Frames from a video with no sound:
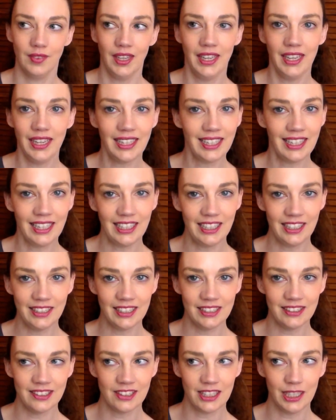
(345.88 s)
He clearly
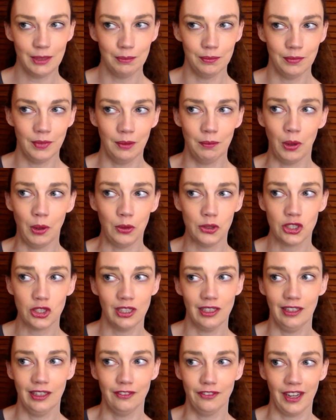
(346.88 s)
didn't seem
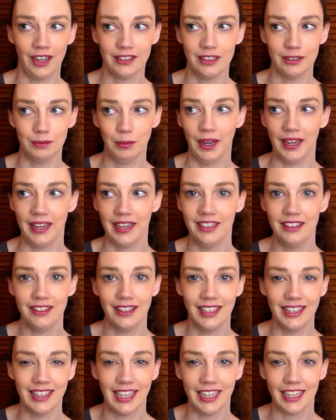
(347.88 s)
emotionally affected by
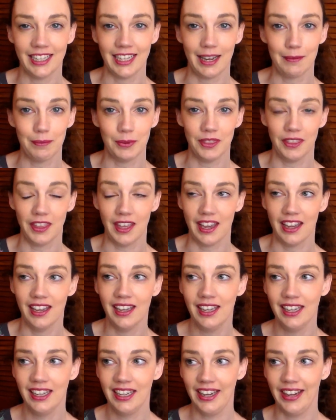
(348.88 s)
anything that had happened there,
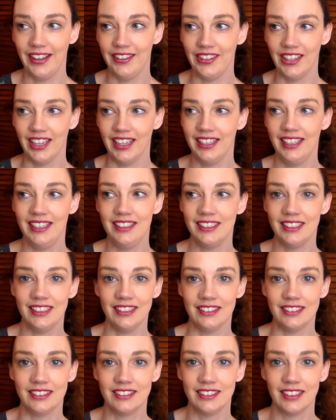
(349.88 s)
and that he
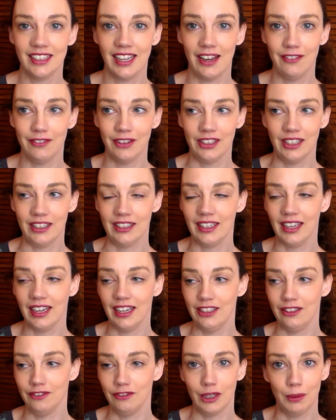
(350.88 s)
didn't have any
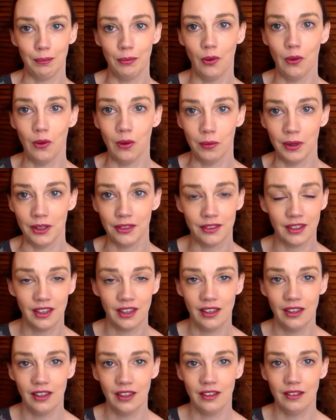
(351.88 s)
kind of rapport
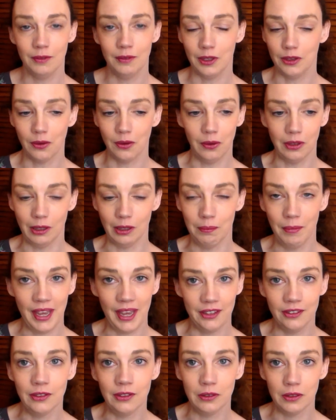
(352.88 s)
with all the
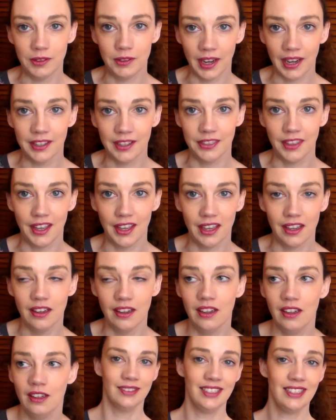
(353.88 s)
men who had died there.
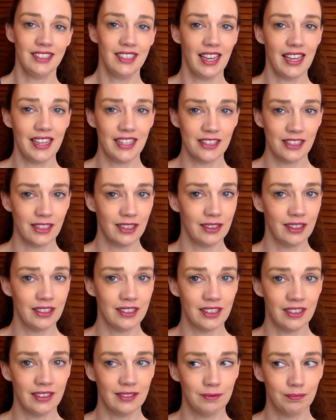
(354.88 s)
This guy
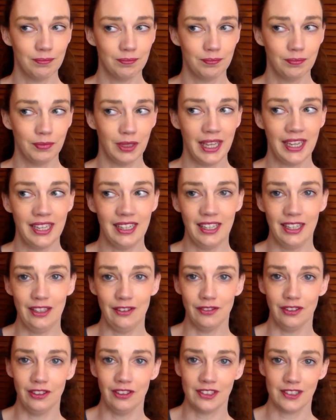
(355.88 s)
is a plain
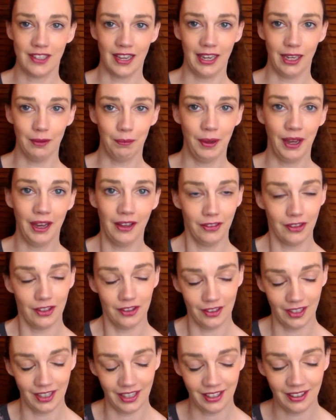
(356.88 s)
evil psychopath, I
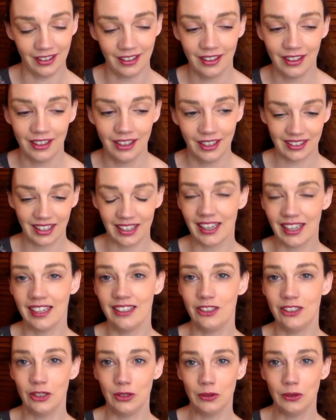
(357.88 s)
think. I
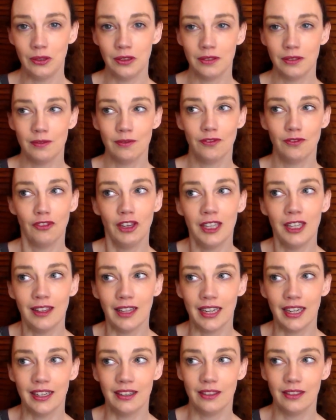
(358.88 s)
do feel
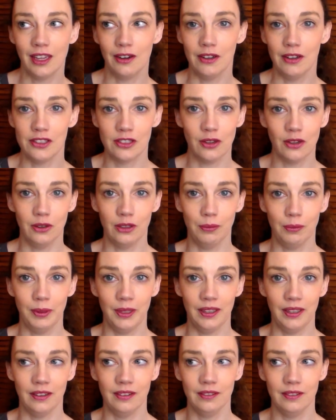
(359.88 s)
like there is going to
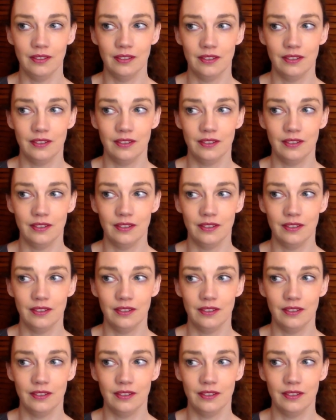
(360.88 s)
be